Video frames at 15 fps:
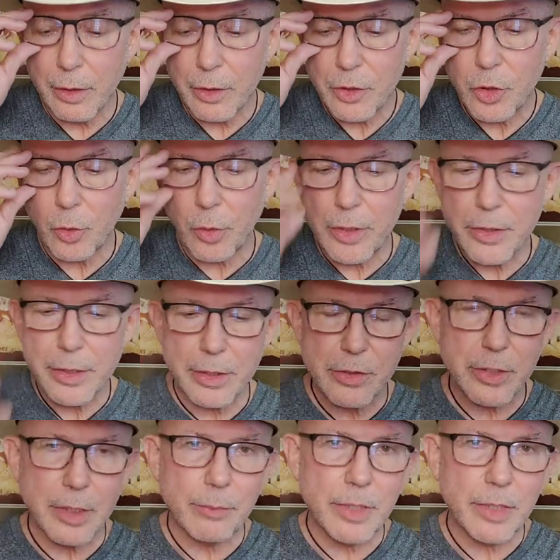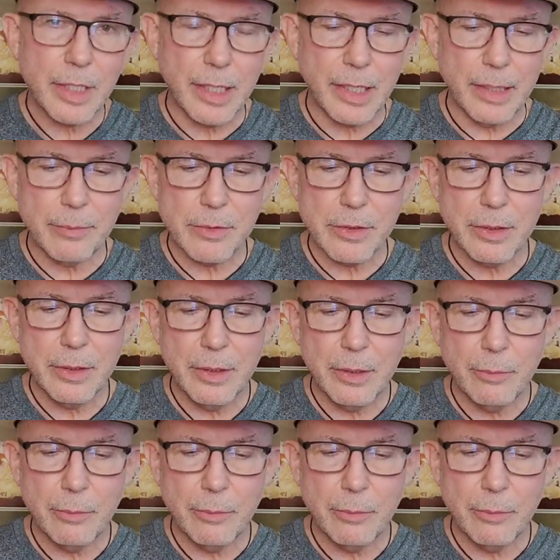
choice can sometimes